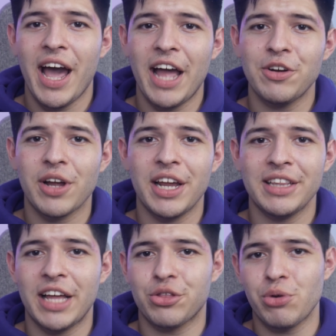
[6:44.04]
and you're getting
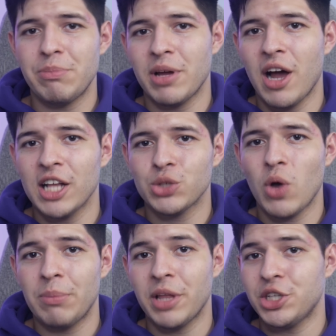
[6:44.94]
that 3-pin hot
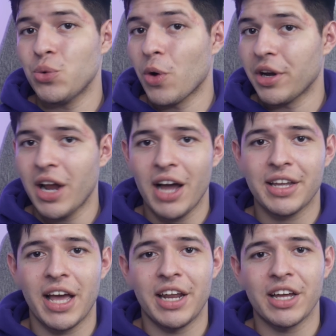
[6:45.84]
swap that you are
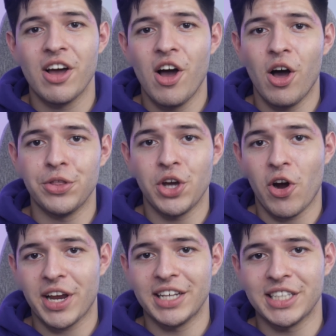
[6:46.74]
not getting on the
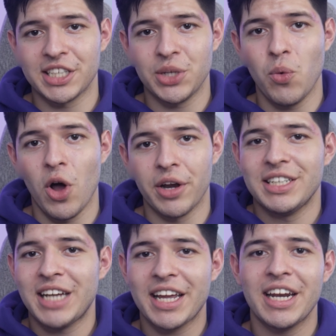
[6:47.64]
RK61.
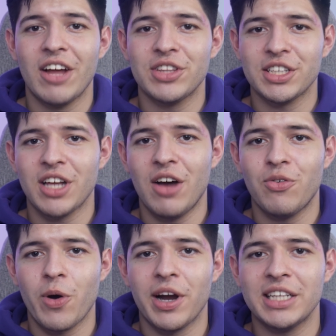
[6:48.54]
Checking out the
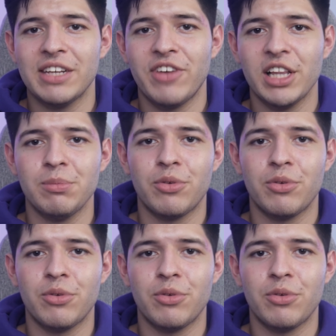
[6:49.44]
software, it's available